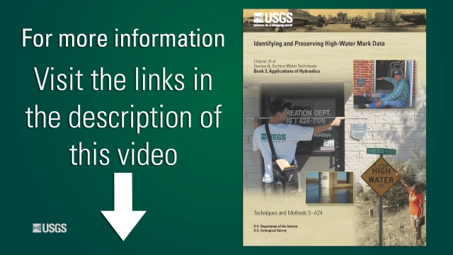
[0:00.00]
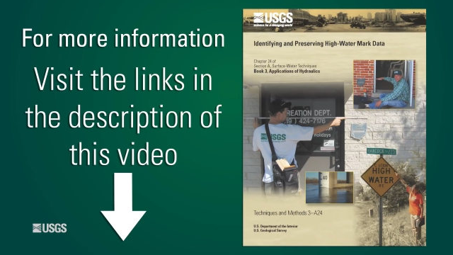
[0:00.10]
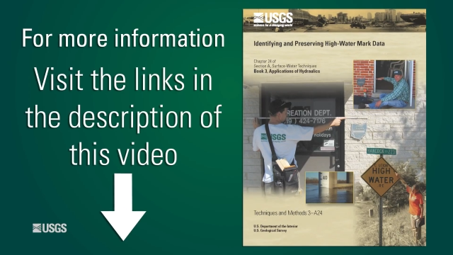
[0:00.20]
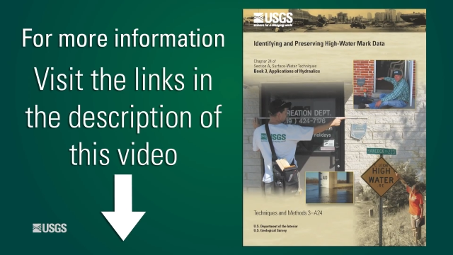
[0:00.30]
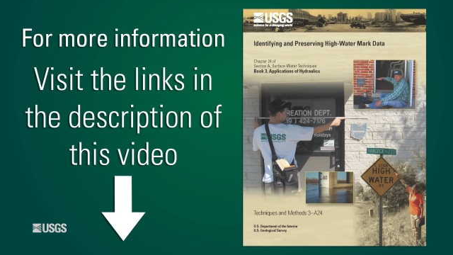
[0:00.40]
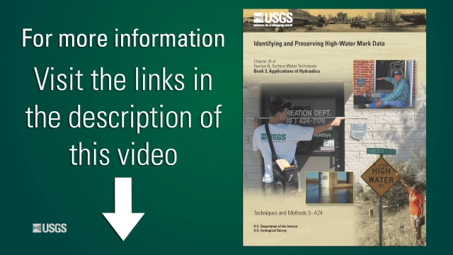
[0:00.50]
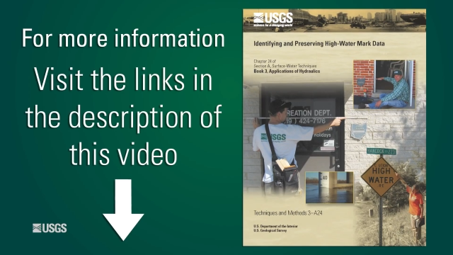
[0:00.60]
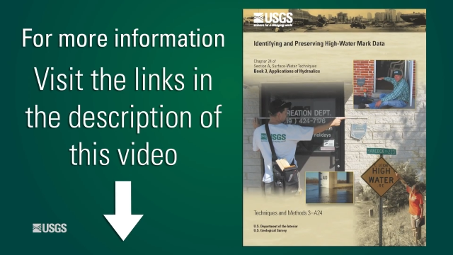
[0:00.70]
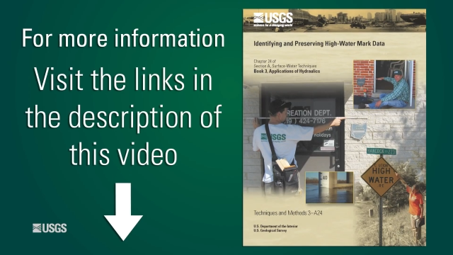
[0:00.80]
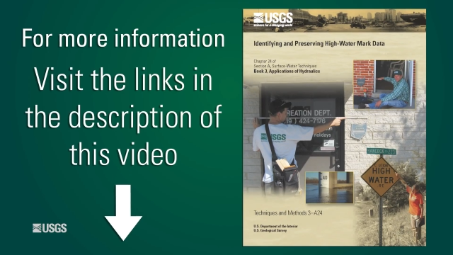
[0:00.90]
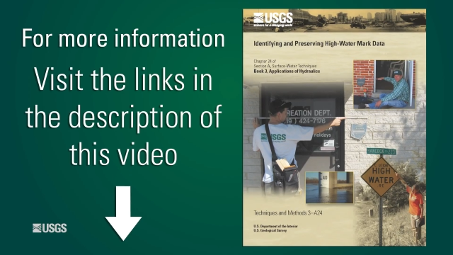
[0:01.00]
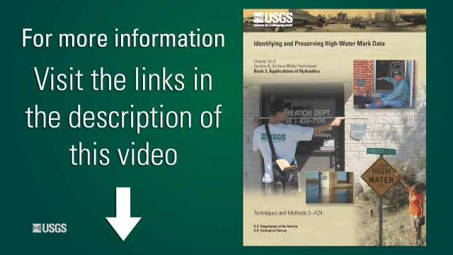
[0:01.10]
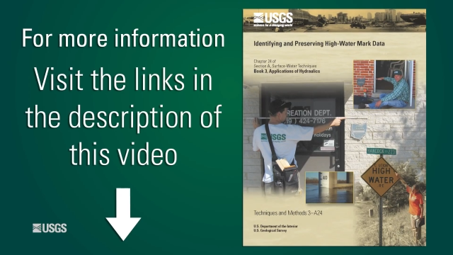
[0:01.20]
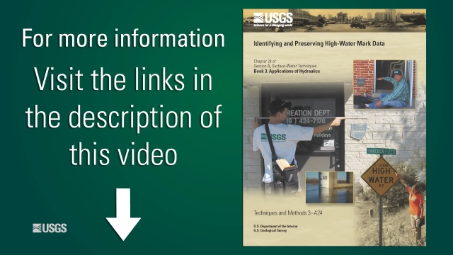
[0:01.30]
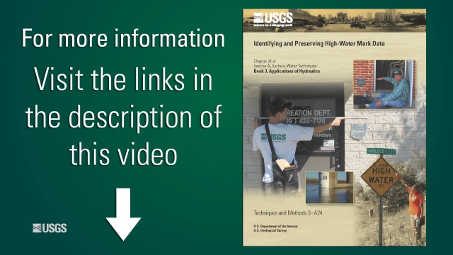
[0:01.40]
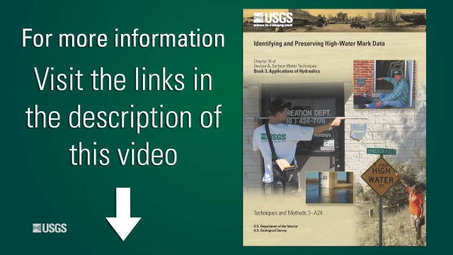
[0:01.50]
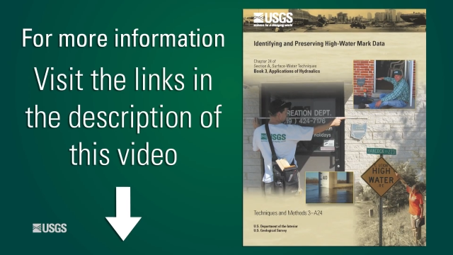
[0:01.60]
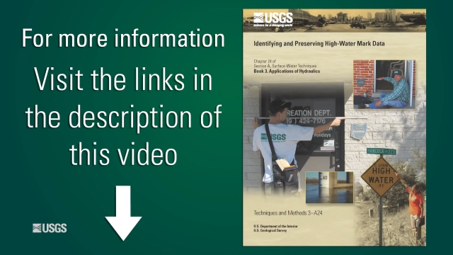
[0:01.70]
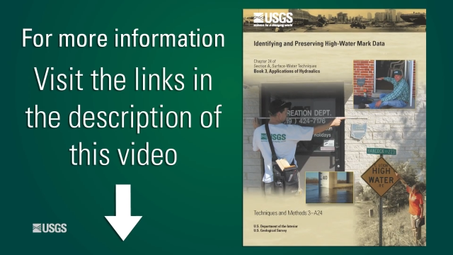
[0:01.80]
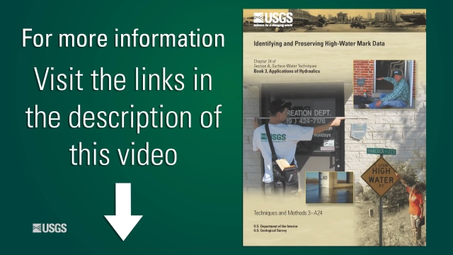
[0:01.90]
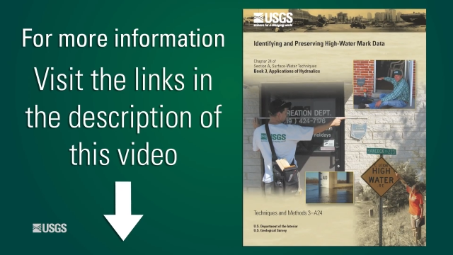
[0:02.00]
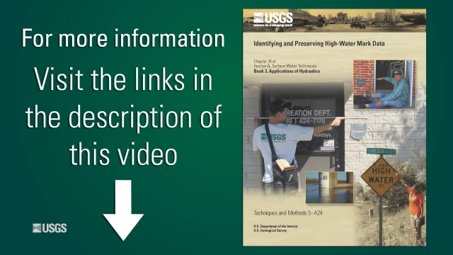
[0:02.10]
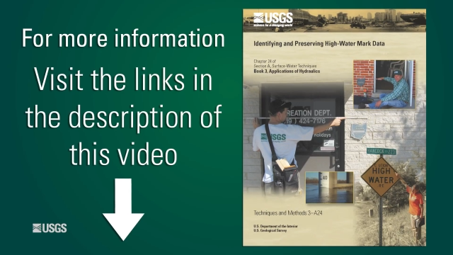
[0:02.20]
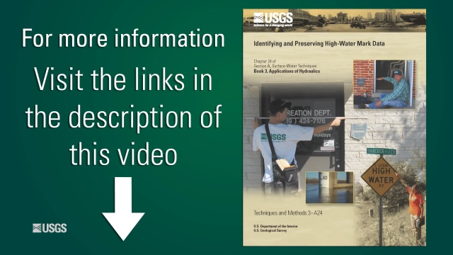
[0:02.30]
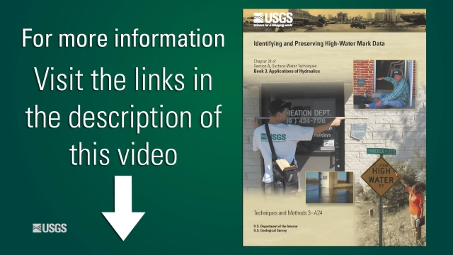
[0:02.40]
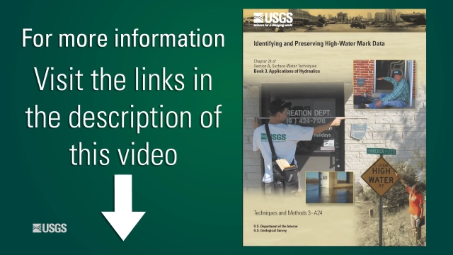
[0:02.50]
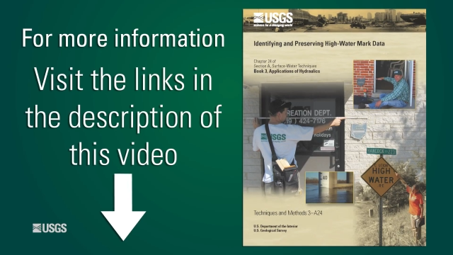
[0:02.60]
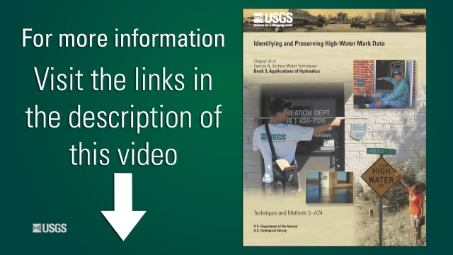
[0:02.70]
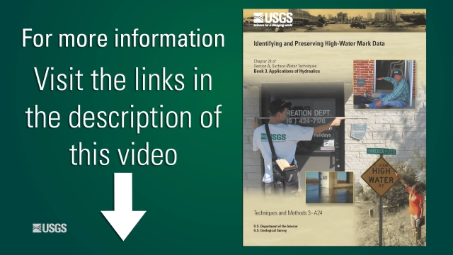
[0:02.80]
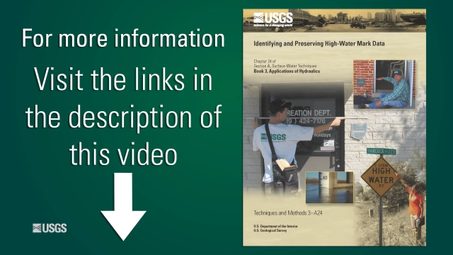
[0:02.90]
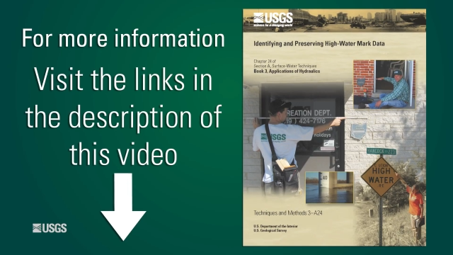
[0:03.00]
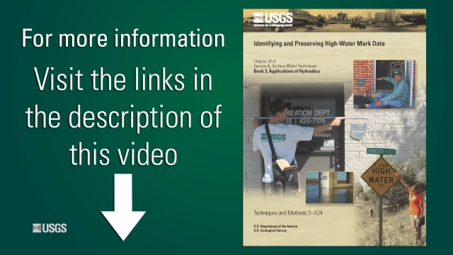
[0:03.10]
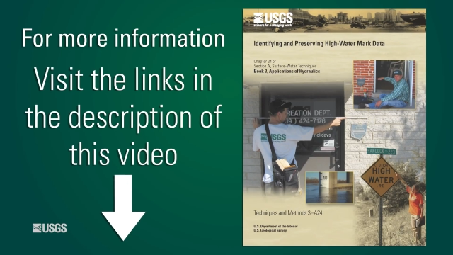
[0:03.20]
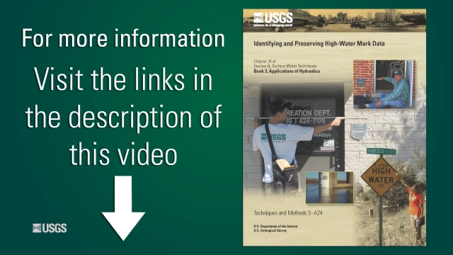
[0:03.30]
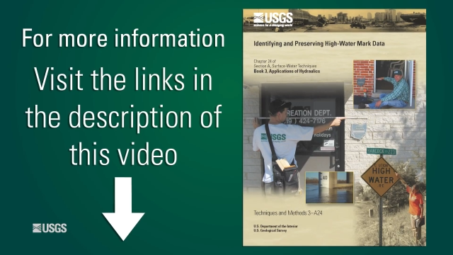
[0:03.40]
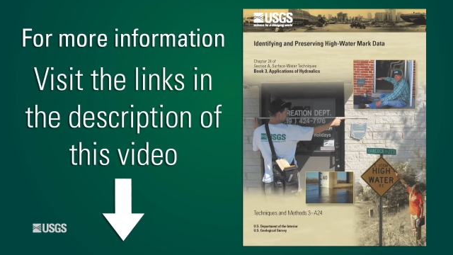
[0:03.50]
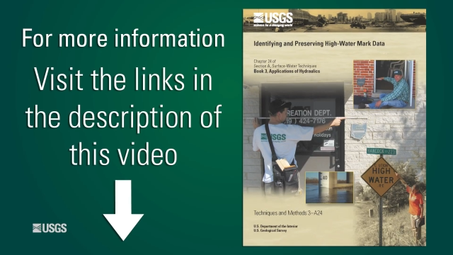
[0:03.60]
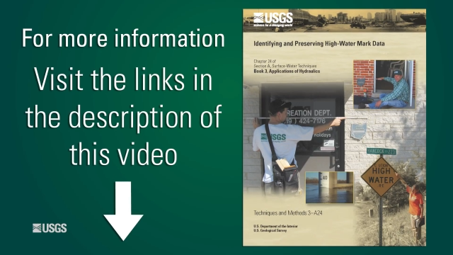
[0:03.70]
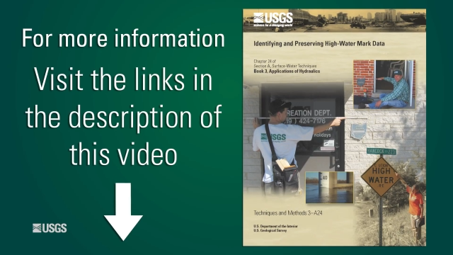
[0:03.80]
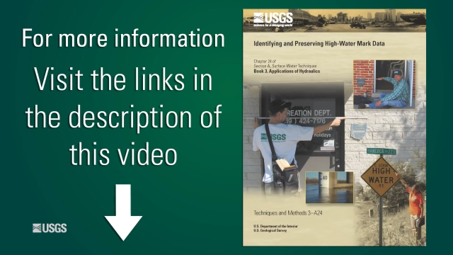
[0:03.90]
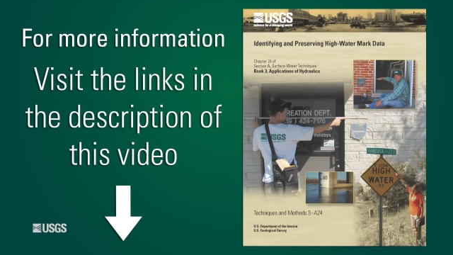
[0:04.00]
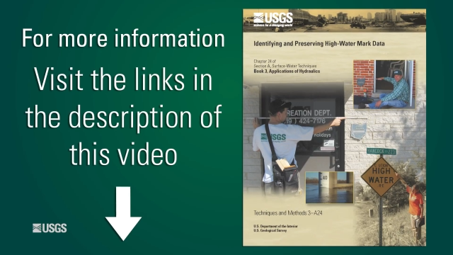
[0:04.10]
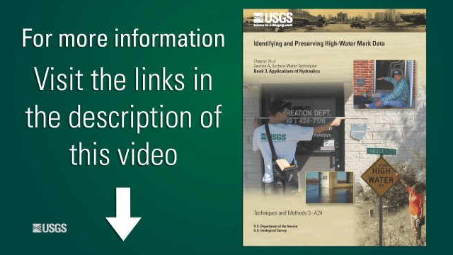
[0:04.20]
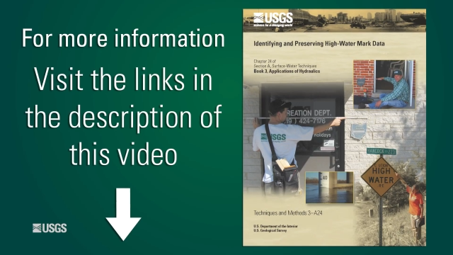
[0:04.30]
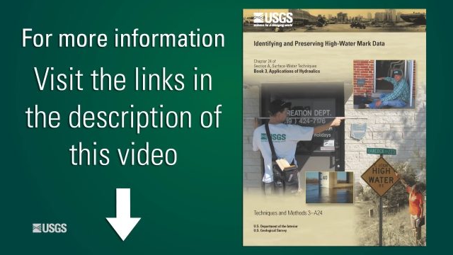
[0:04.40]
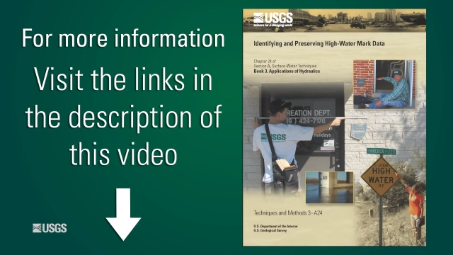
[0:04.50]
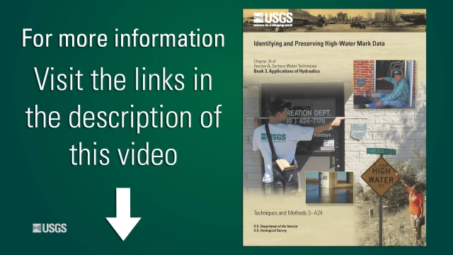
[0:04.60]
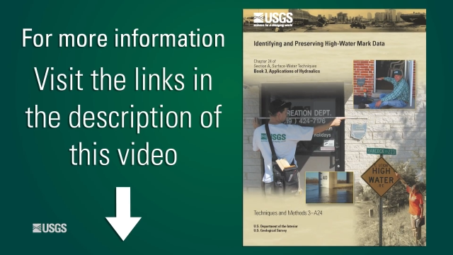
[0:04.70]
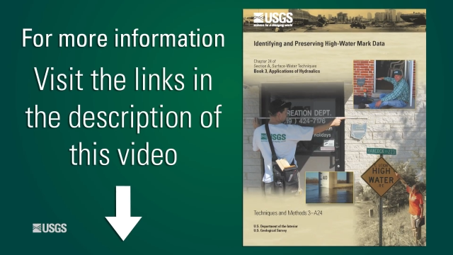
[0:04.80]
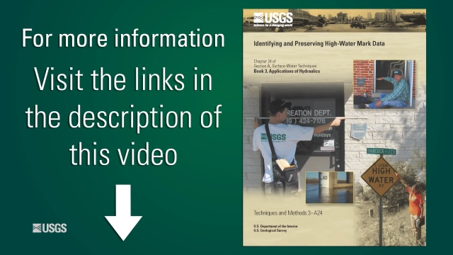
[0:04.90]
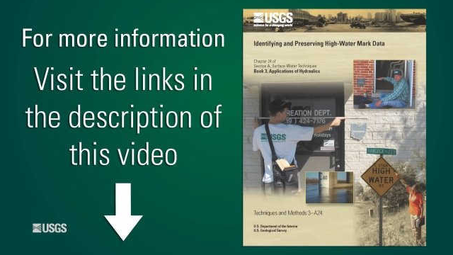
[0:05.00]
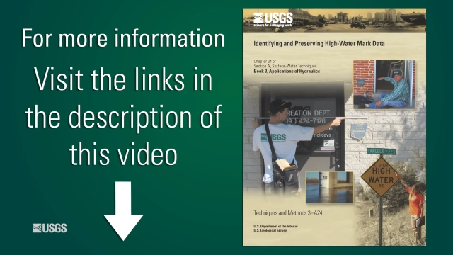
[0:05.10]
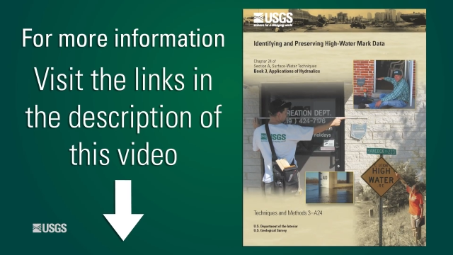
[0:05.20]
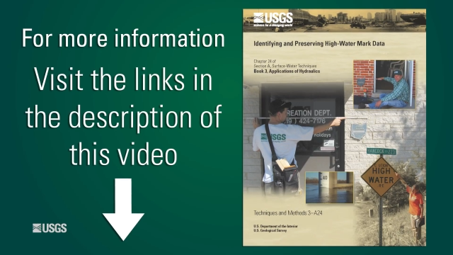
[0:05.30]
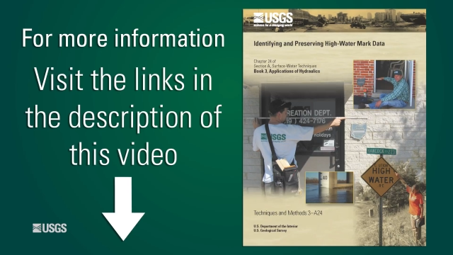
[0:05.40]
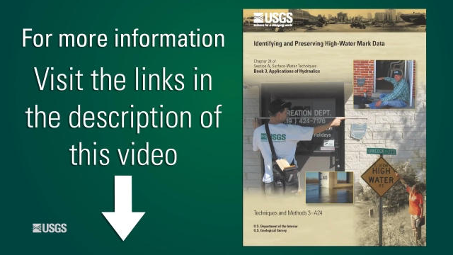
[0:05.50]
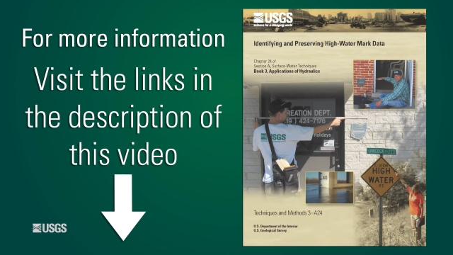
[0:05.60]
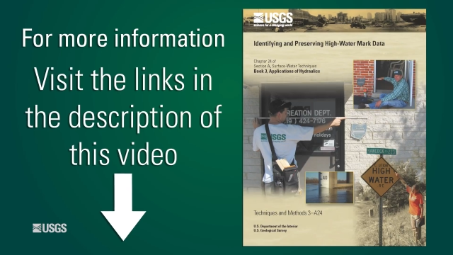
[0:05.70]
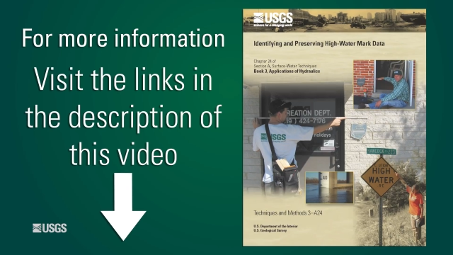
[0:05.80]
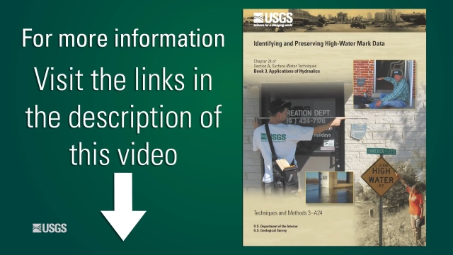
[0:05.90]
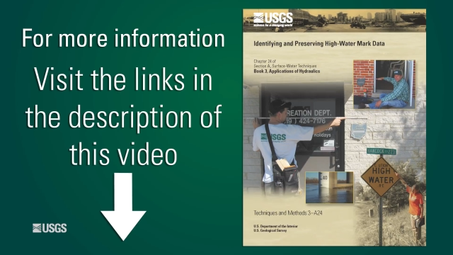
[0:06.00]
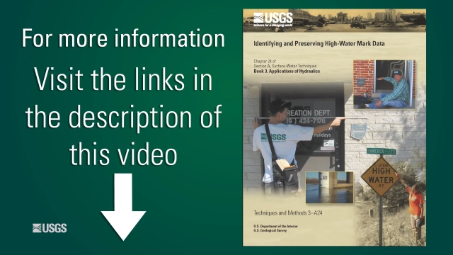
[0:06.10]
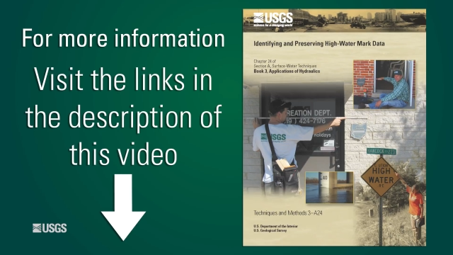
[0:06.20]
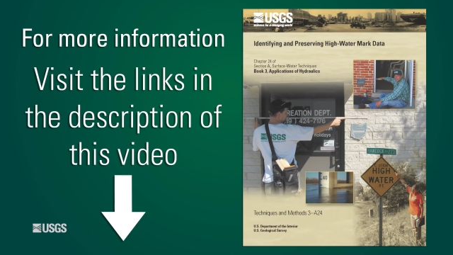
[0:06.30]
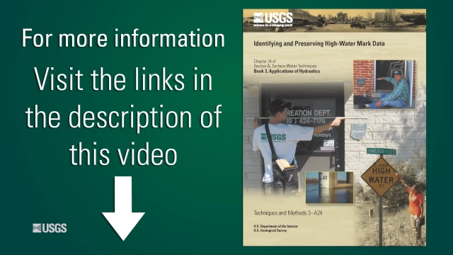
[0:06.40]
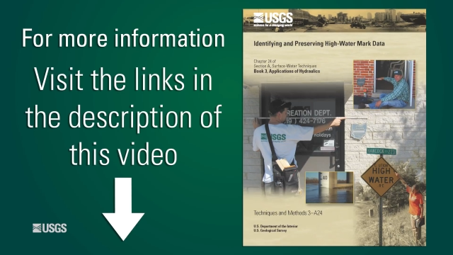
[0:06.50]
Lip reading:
[unreadable: no face in view]